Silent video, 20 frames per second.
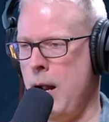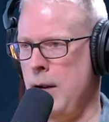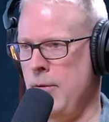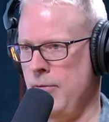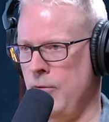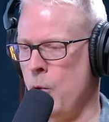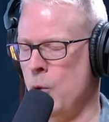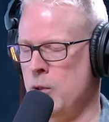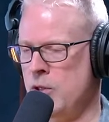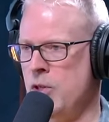Of
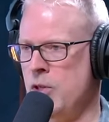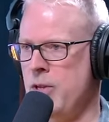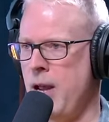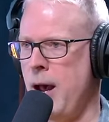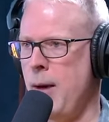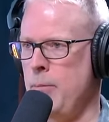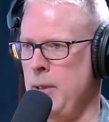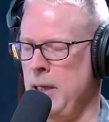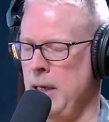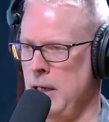course, it's
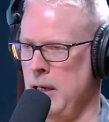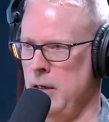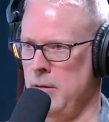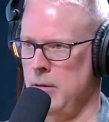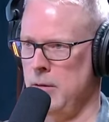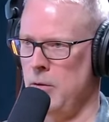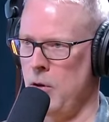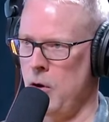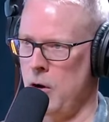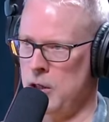happening in a
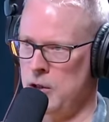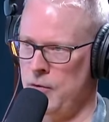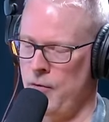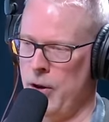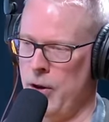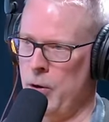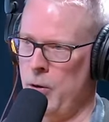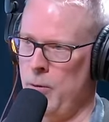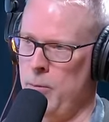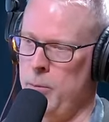large federal